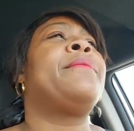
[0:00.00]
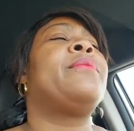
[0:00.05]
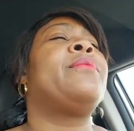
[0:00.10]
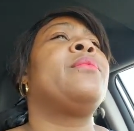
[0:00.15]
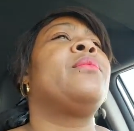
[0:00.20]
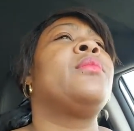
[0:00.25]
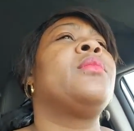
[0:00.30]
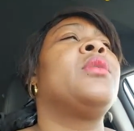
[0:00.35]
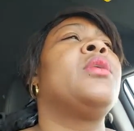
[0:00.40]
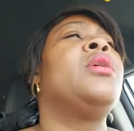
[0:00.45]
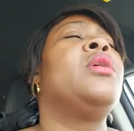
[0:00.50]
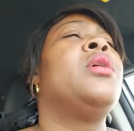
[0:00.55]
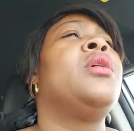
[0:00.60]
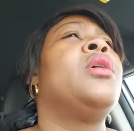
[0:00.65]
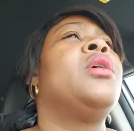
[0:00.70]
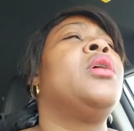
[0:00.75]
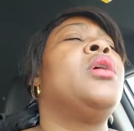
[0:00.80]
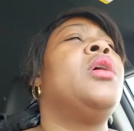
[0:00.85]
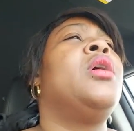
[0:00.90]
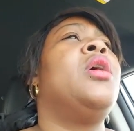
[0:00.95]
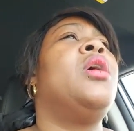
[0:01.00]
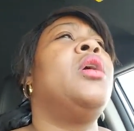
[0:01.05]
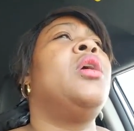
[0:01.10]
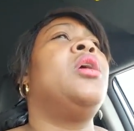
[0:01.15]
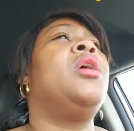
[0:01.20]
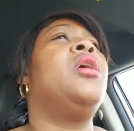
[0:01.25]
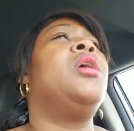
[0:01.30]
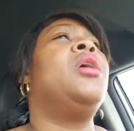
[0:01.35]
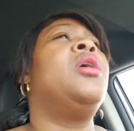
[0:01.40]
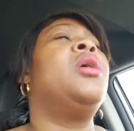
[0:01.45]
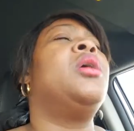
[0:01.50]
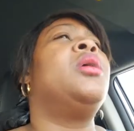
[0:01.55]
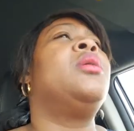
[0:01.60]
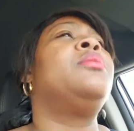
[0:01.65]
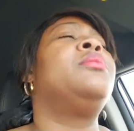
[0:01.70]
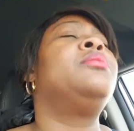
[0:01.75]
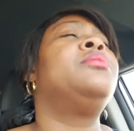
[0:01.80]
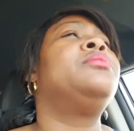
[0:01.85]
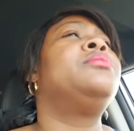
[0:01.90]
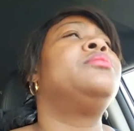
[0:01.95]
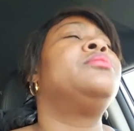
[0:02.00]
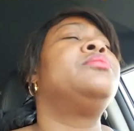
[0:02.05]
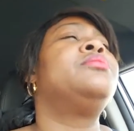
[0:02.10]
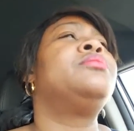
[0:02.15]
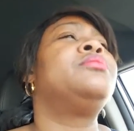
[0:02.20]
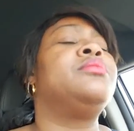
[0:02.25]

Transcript: No one is speaking in this clip.